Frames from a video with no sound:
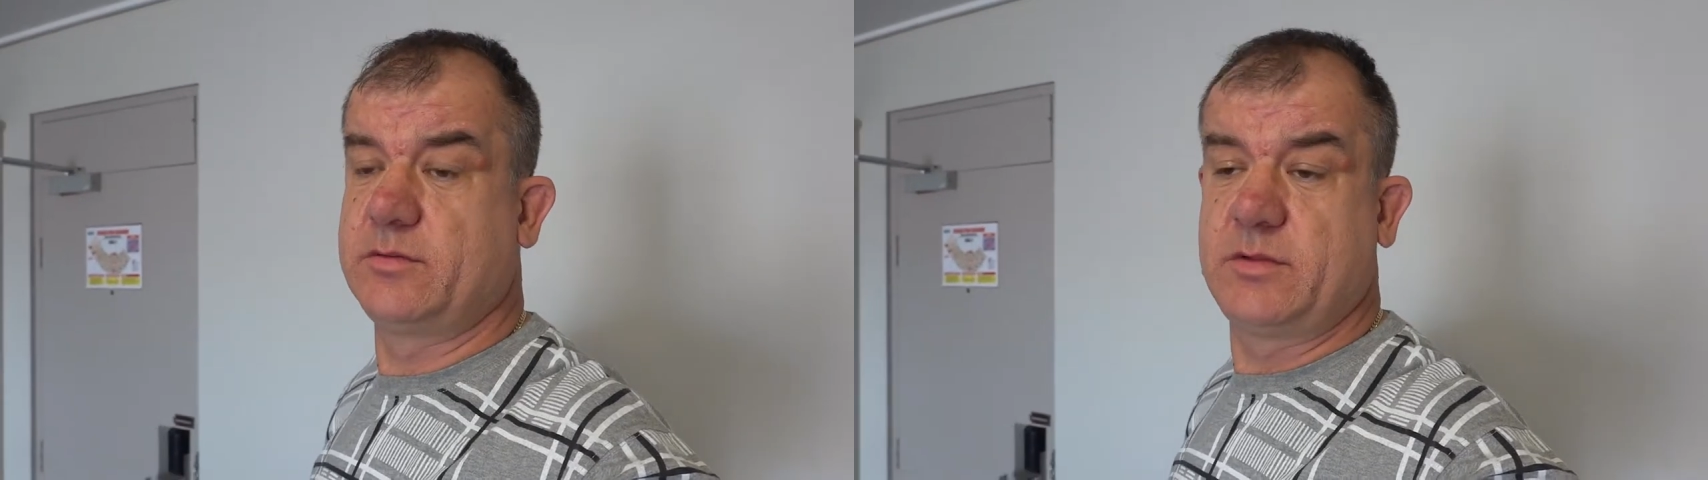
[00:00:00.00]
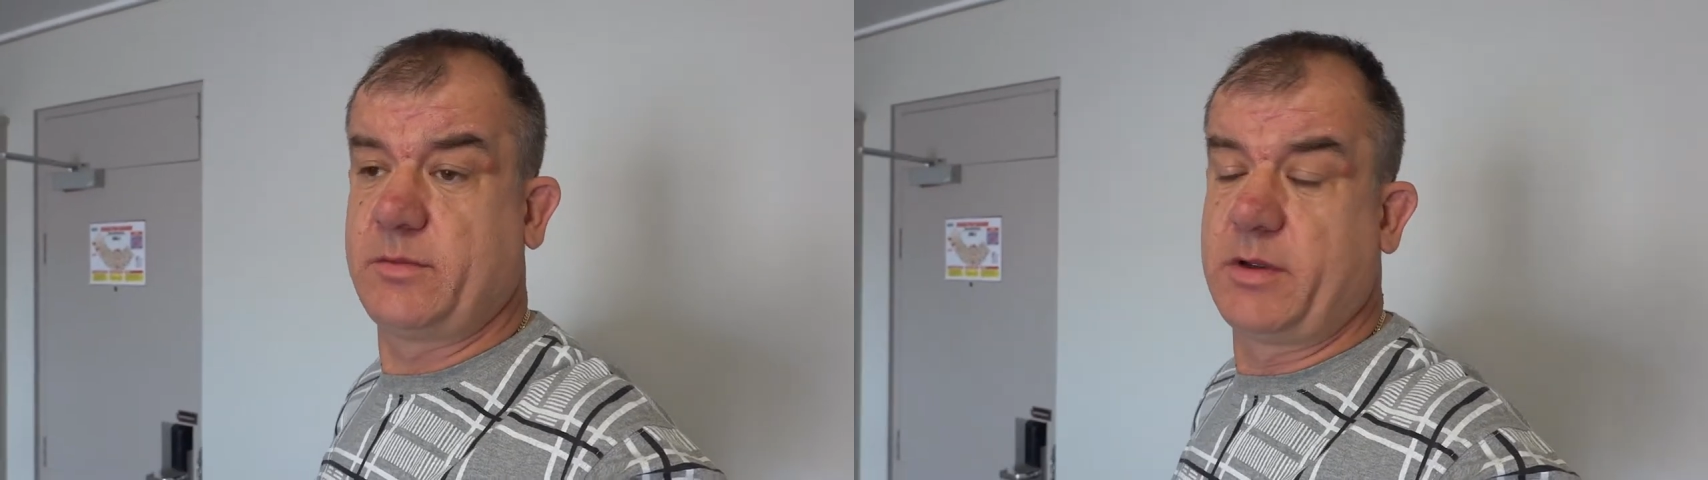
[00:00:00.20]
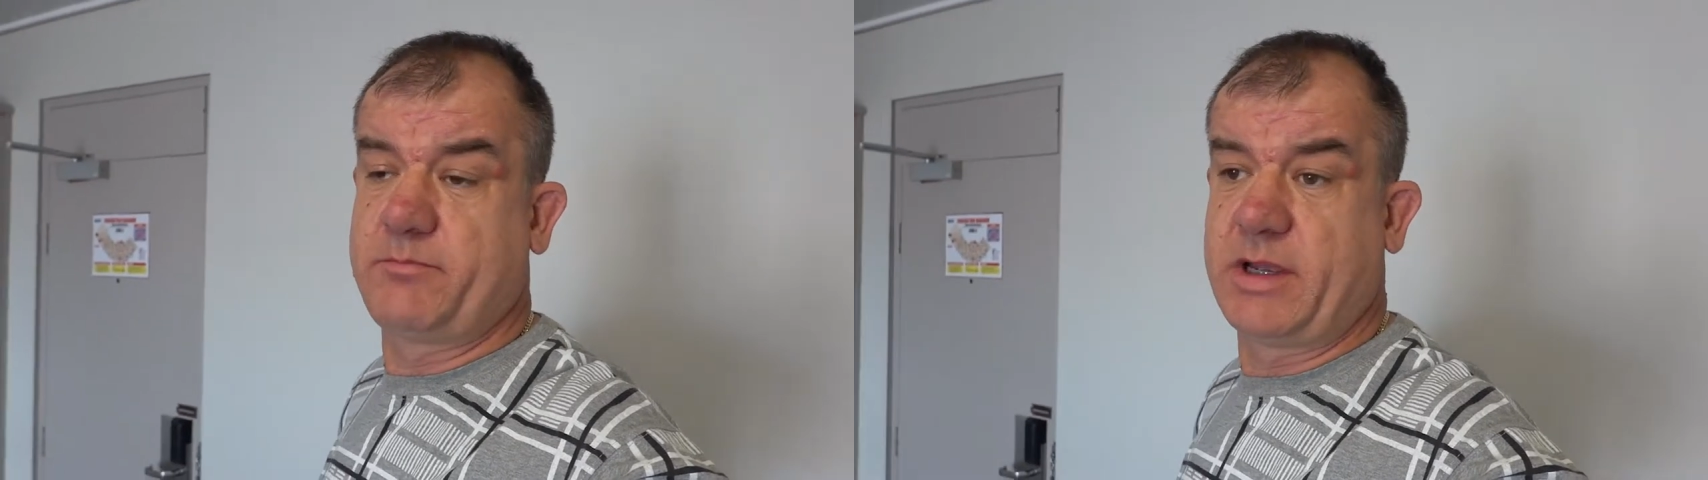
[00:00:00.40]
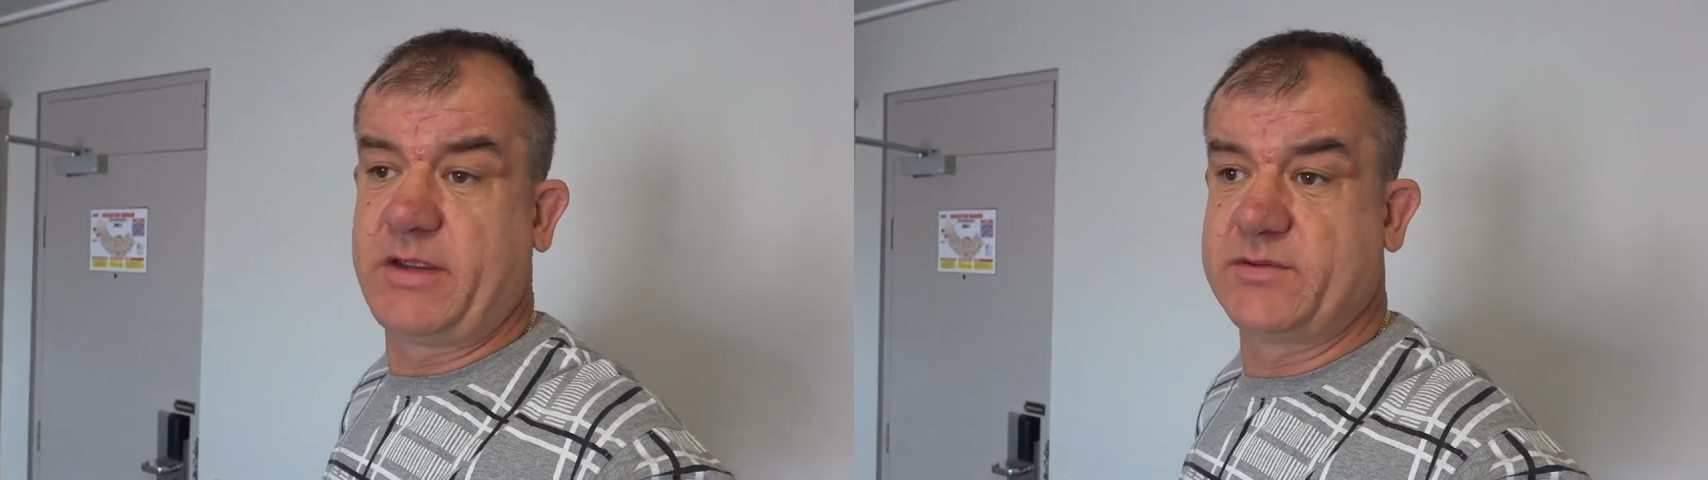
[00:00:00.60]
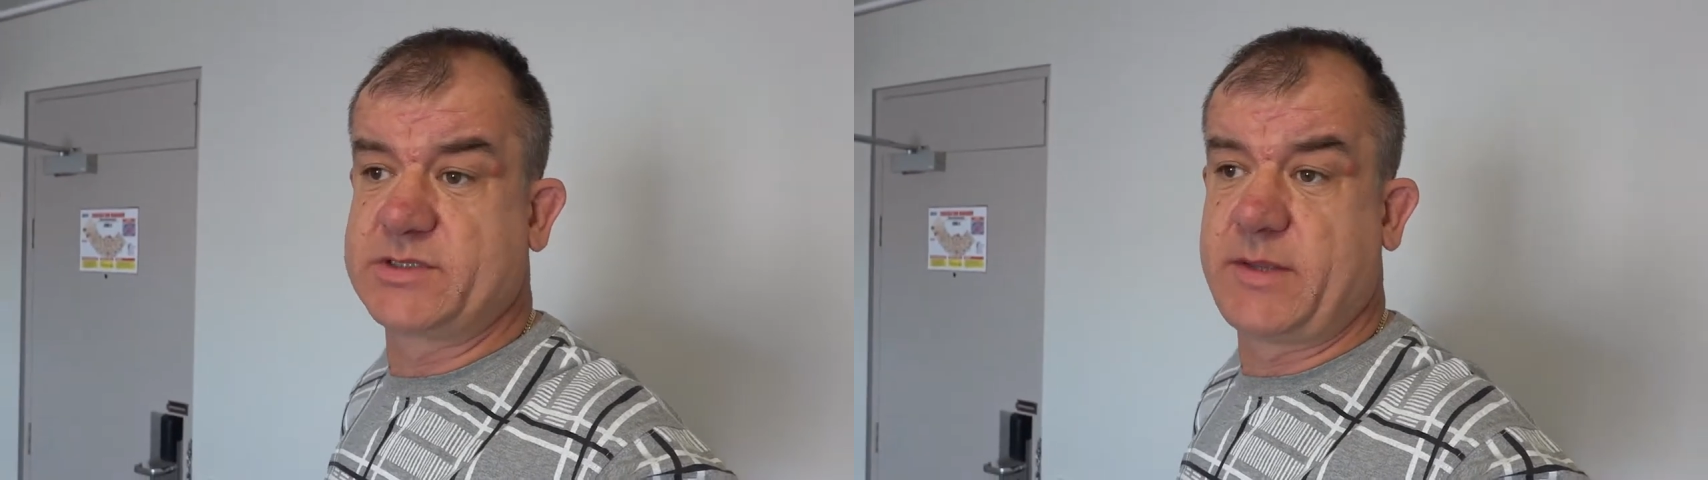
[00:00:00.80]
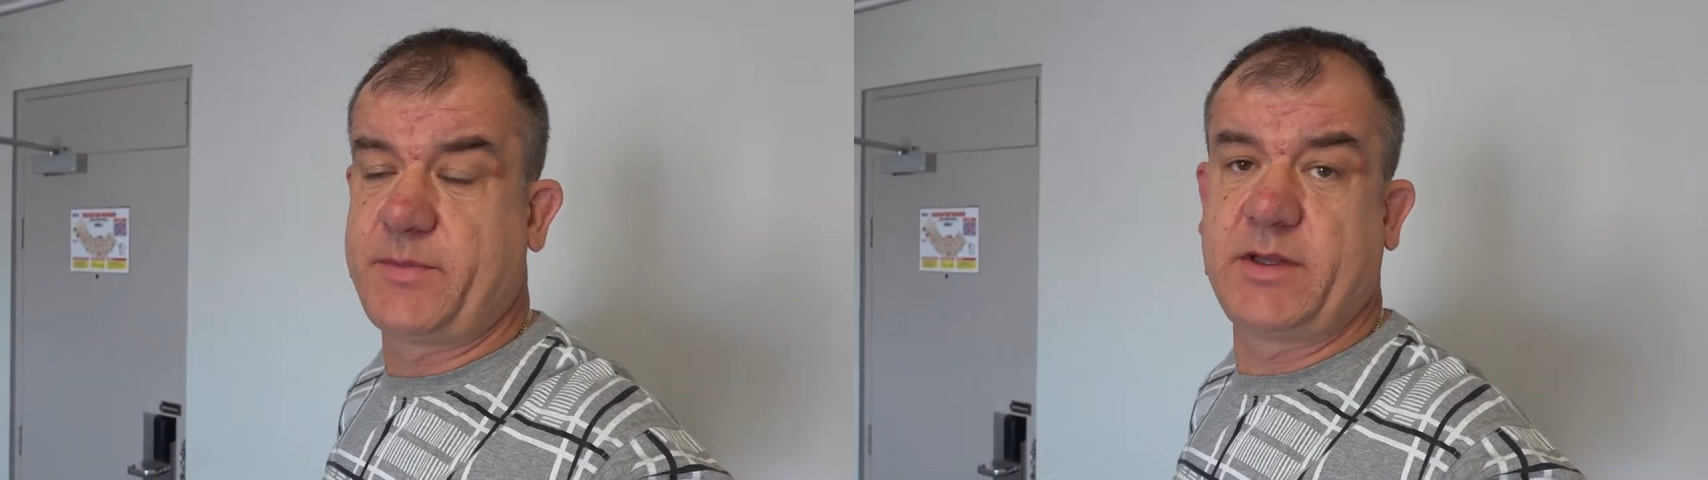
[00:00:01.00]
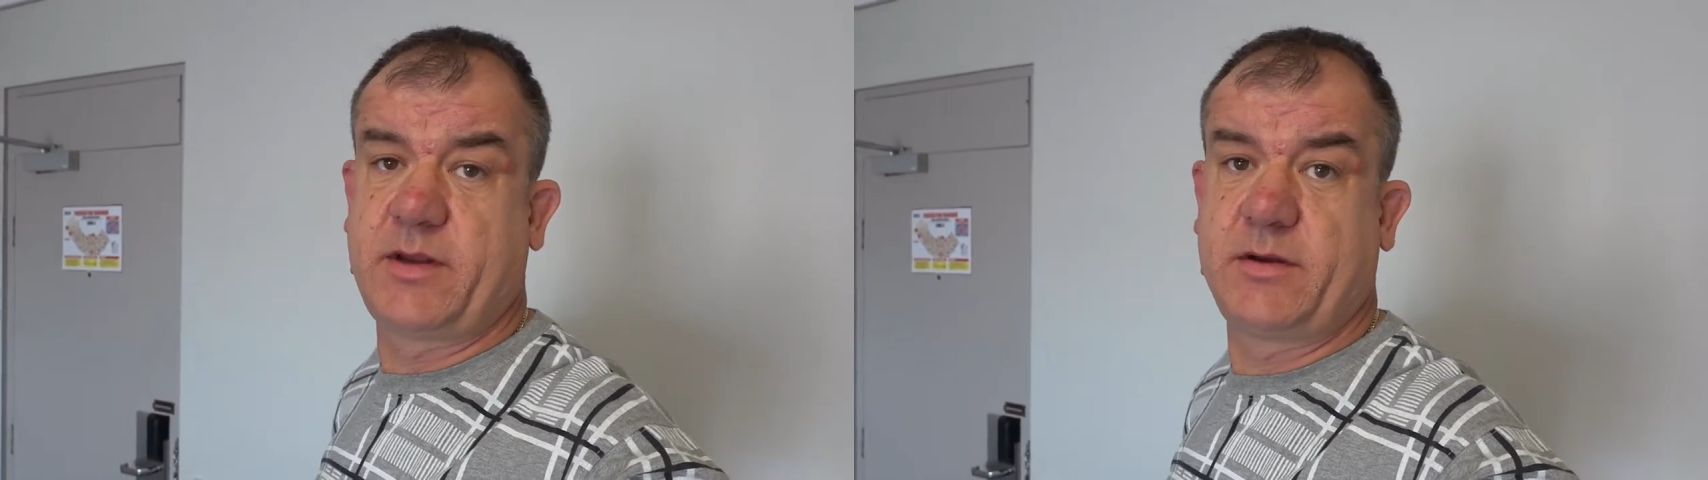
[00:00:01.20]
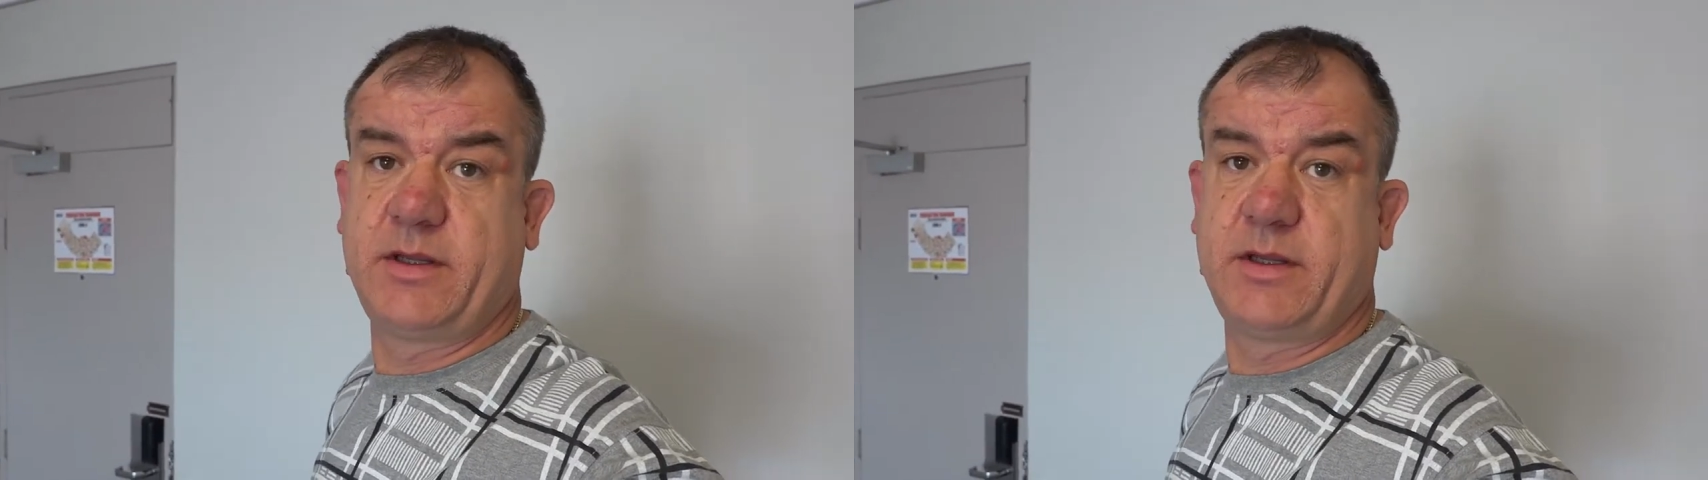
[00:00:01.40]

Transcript: I'm not paying for something that I